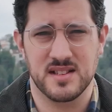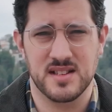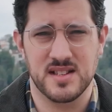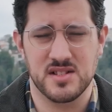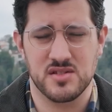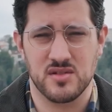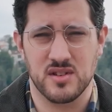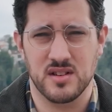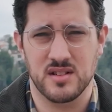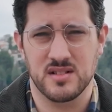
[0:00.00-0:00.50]
and
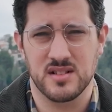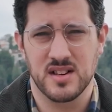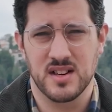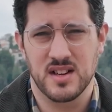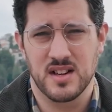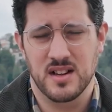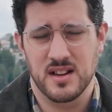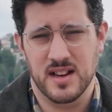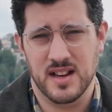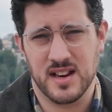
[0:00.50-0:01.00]
Israel,
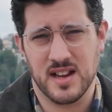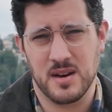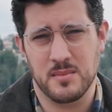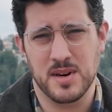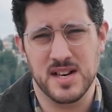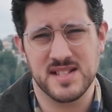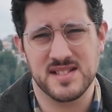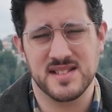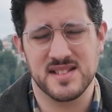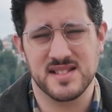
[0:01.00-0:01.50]
and
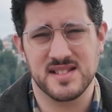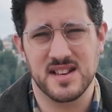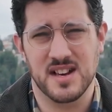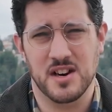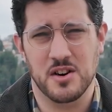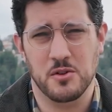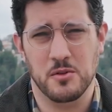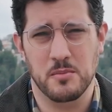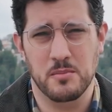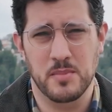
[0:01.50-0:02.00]
Hamas has
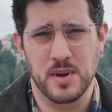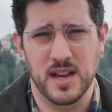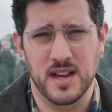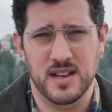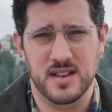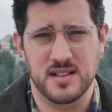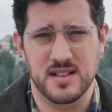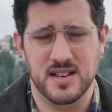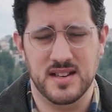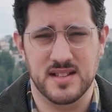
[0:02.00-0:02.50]
now
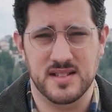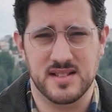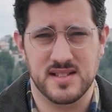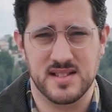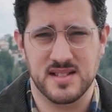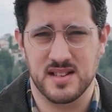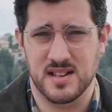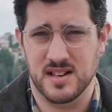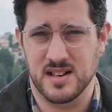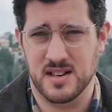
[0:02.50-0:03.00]
made
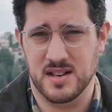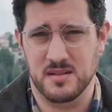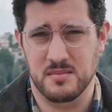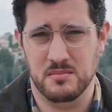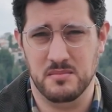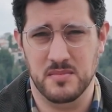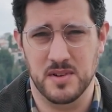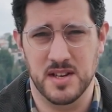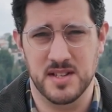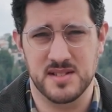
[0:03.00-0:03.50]
its
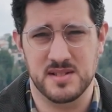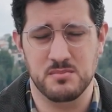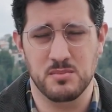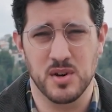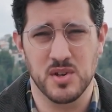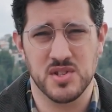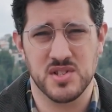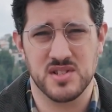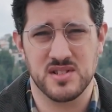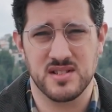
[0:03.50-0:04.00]

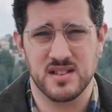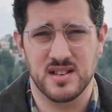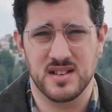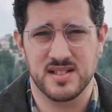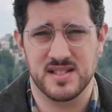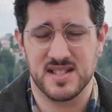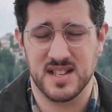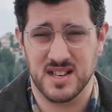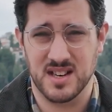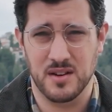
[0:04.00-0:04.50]
most
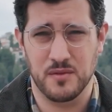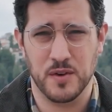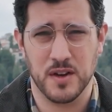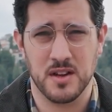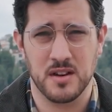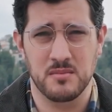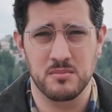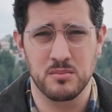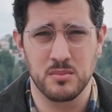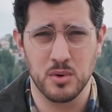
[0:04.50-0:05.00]

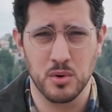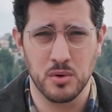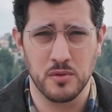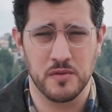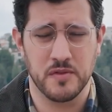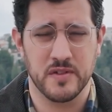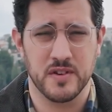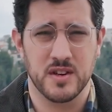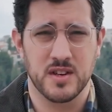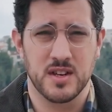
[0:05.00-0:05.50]
significant
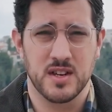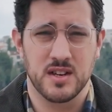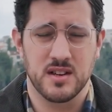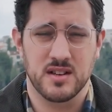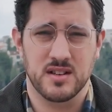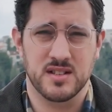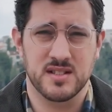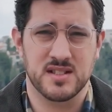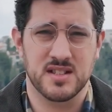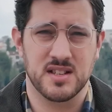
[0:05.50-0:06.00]
move
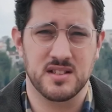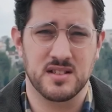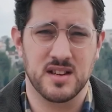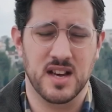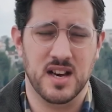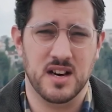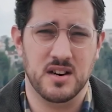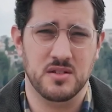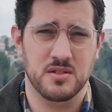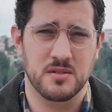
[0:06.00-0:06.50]
until
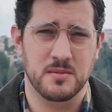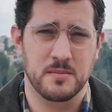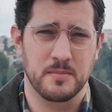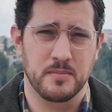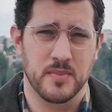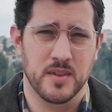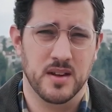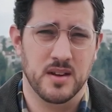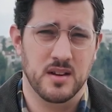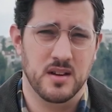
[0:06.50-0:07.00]
now,
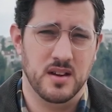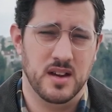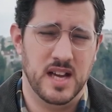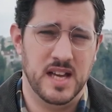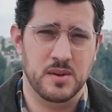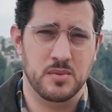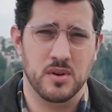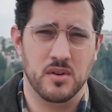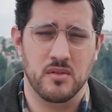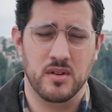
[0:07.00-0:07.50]

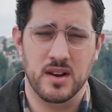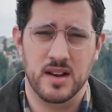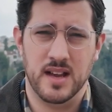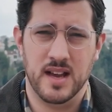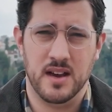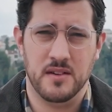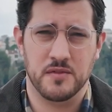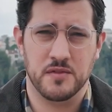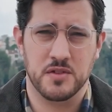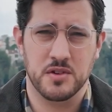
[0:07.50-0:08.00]
and we
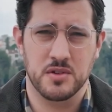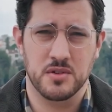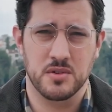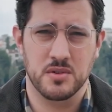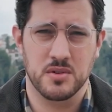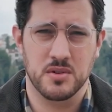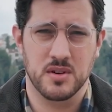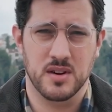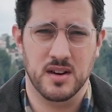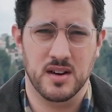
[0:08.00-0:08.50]
really have
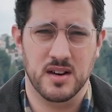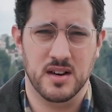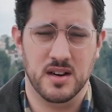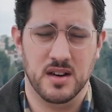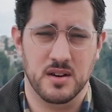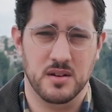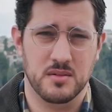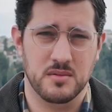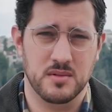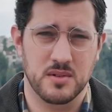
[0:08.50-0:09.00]

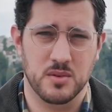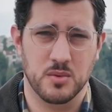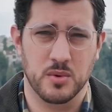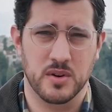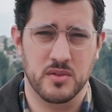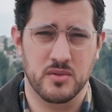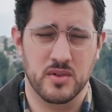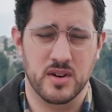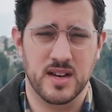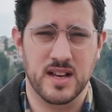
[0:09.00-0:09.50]

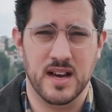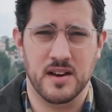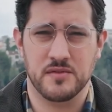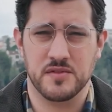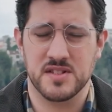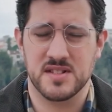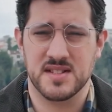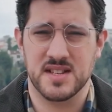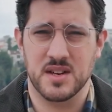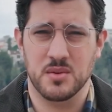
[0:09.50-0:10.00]

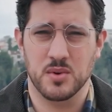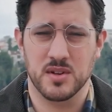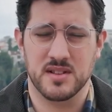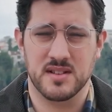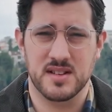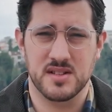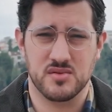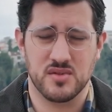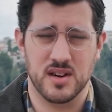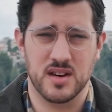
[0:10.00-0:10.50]
to see what
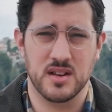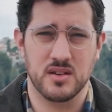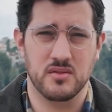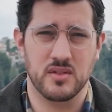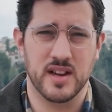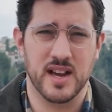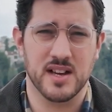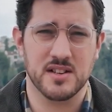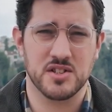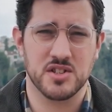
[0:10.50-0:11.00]
the Israeli
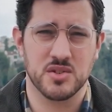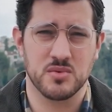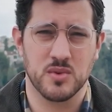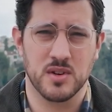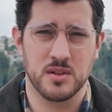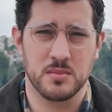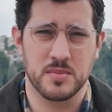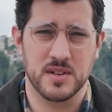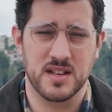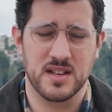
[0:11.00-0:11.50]
reaction
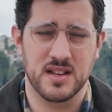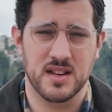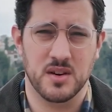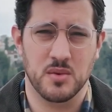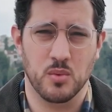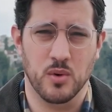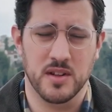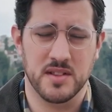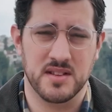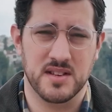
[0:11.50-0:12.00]
will be
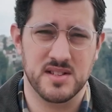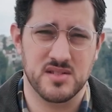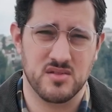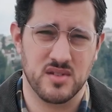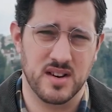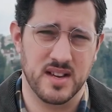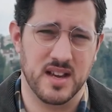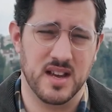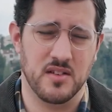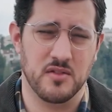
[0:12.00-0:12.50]
and what the
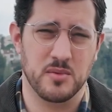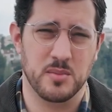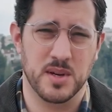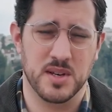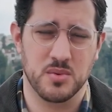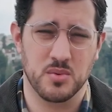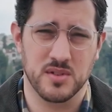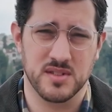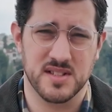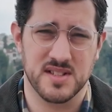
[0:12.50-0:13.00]
Israeli
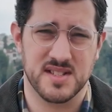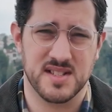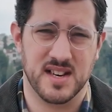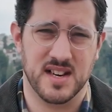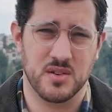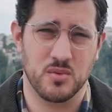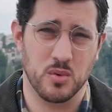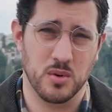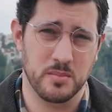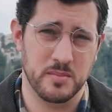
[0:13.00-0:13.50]
government will
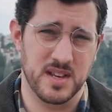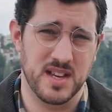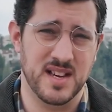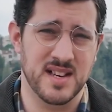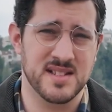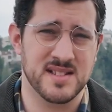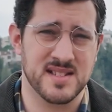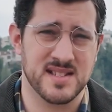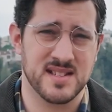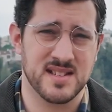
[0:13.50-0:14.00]
decide will be
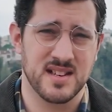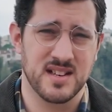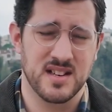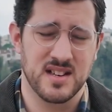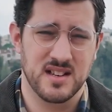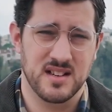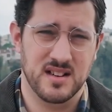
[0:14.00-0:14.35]
its